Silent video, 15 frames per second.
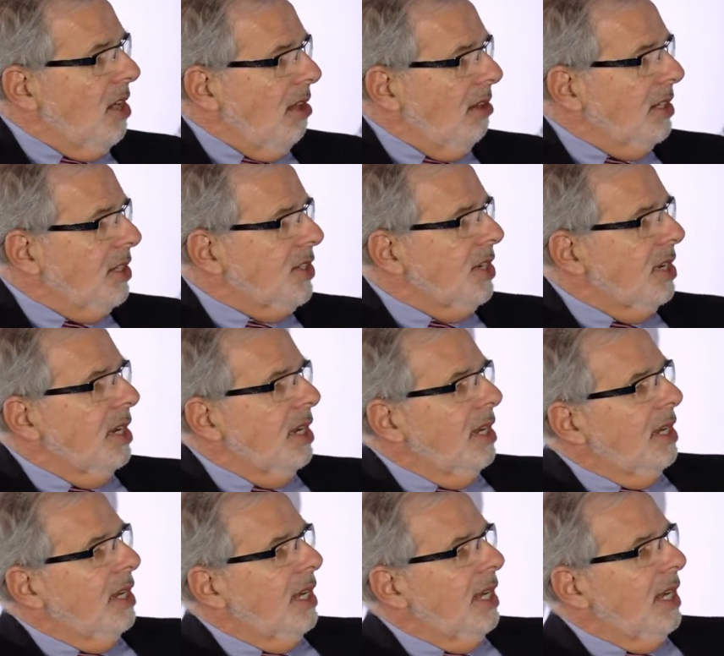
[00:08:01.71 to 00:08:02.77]
knowledge
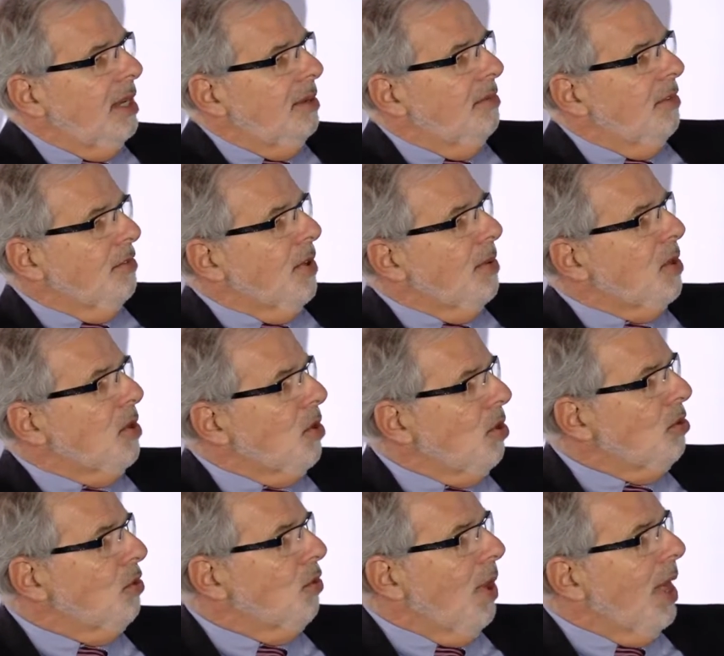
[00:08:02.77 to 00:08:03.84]
from their
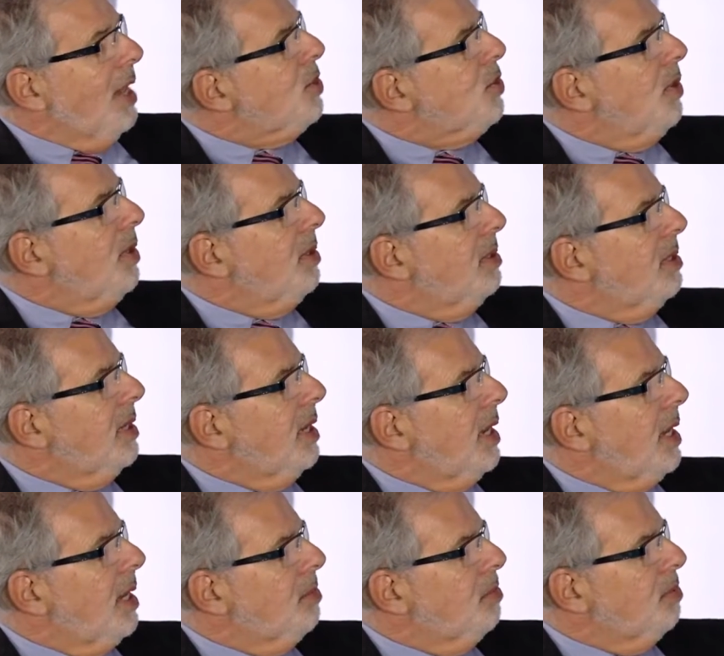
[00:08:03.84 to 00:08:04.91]
own graduate
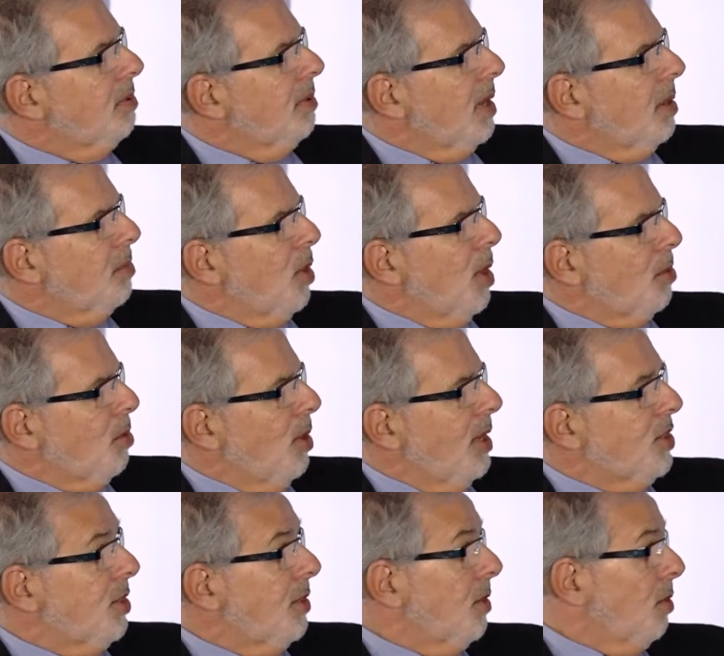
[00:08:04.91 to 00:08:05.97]

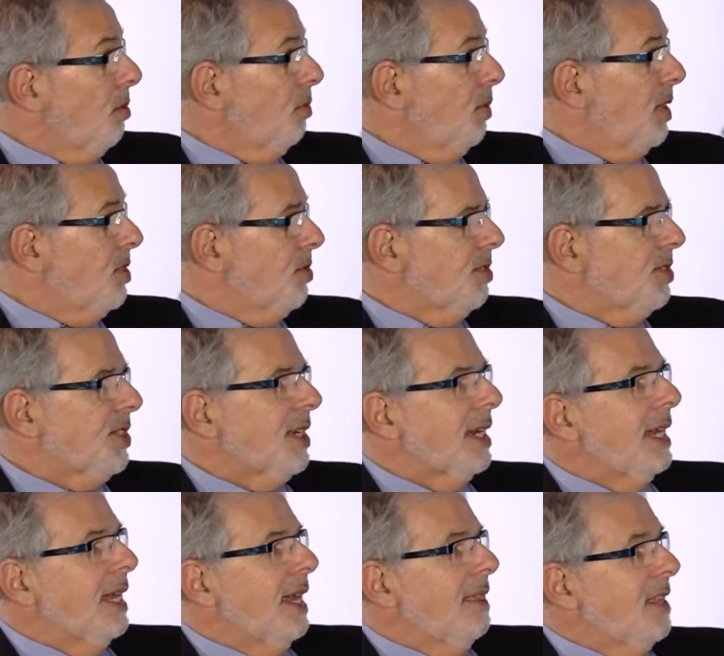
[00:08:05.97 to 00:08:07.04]
preparation, their own research.
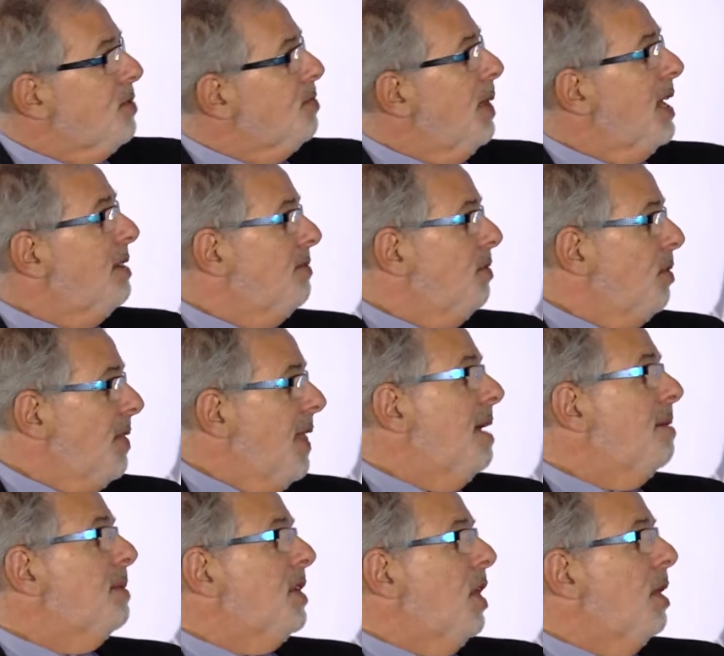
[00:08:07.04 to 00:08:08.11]
This might afford
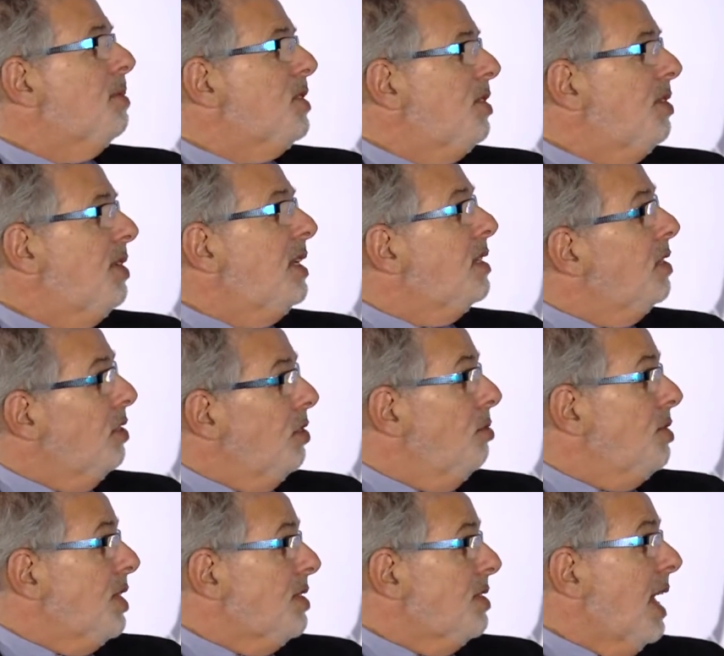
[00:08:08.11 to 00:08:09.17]
them an opportunity to
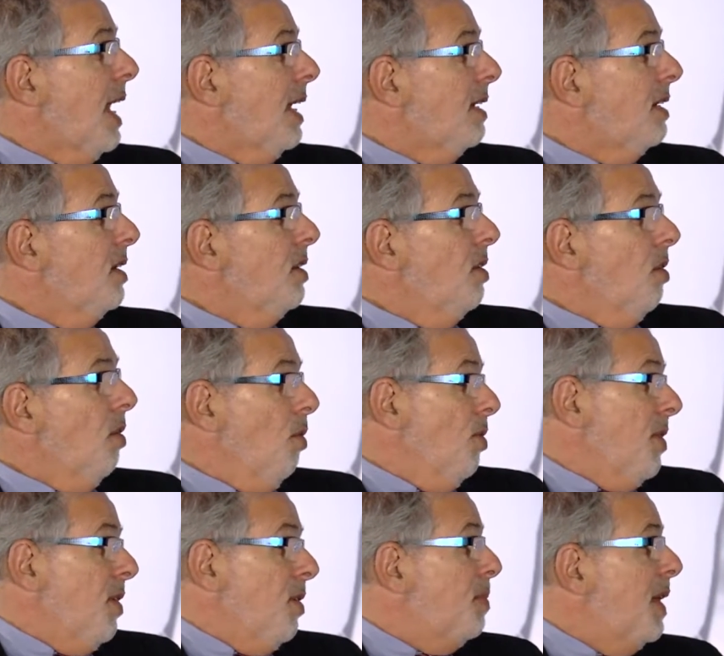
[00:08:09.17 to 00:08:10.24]
do just that,
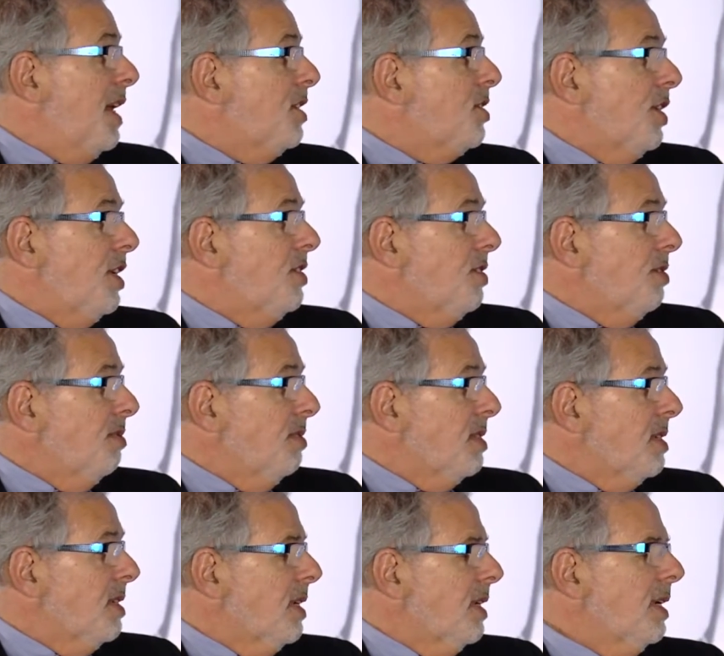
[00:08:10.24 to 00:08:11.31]
or their PhD
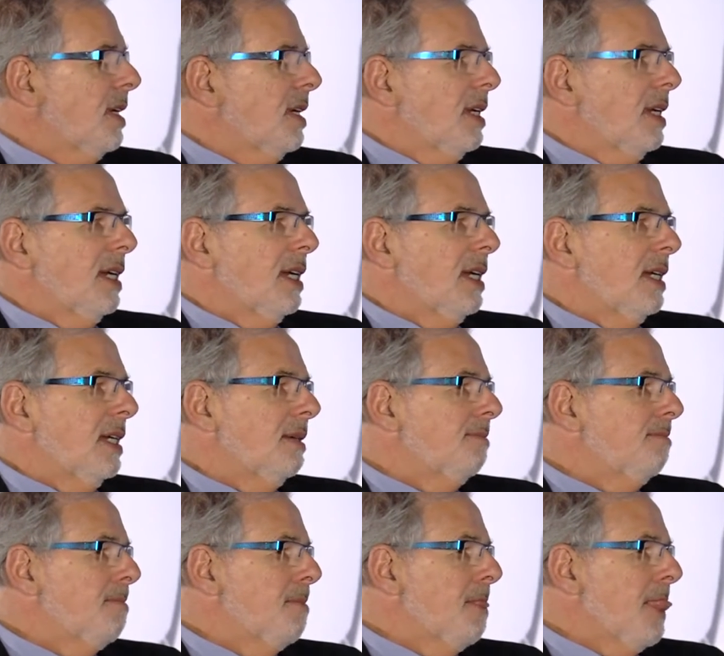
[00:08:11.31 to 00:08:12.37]
students.
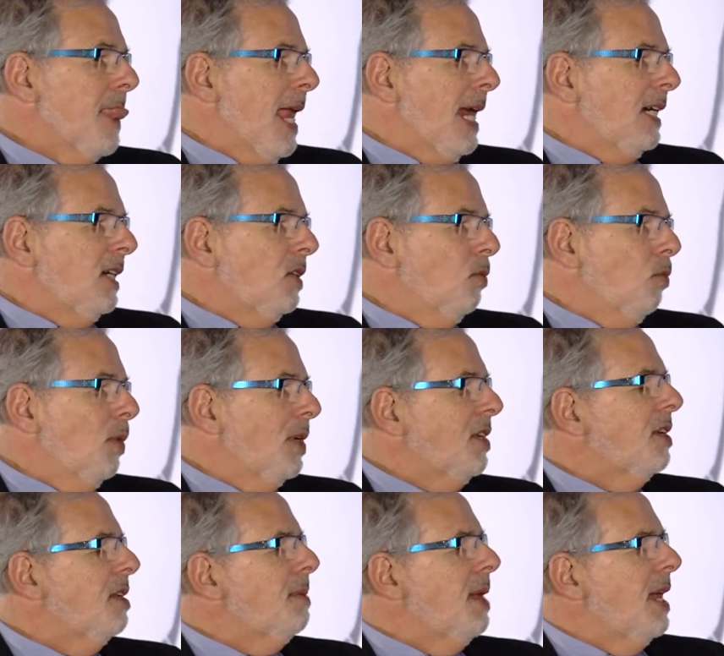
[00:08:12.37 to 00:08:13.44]
One
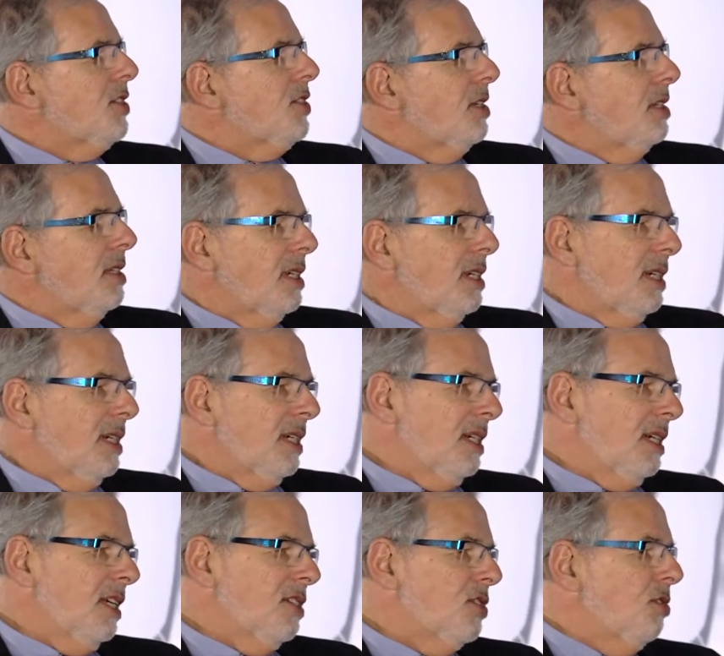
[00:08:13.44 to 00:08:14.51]
could imagine
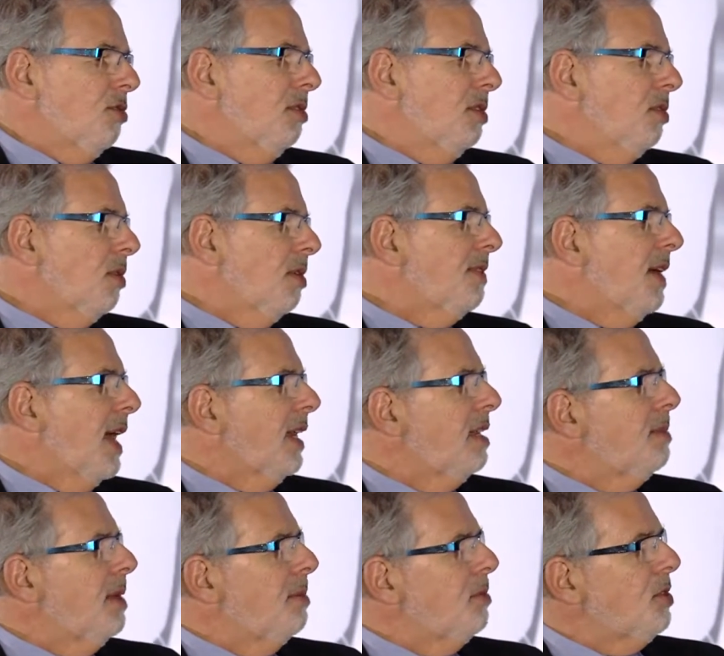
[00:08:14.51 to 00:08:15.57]
a student or a
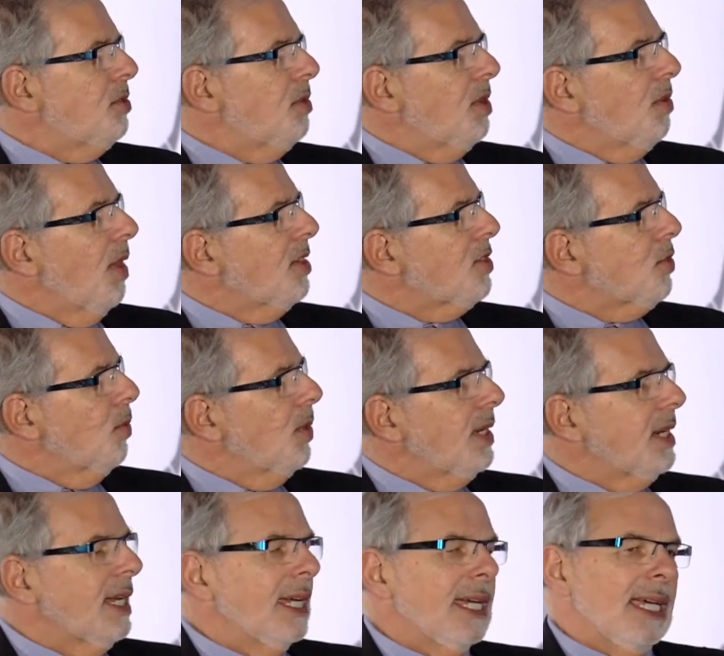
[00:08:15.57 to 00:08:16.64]
faculty member doing graduate
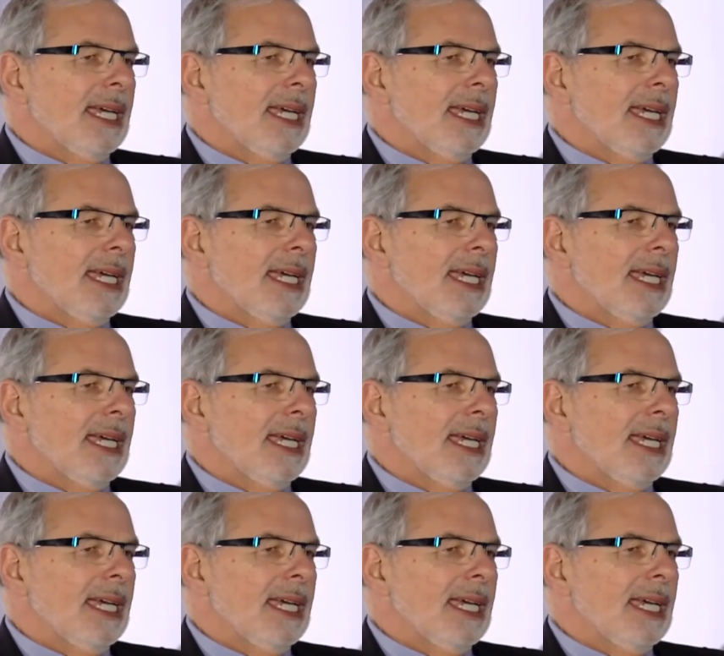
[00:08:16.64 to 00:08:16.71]
work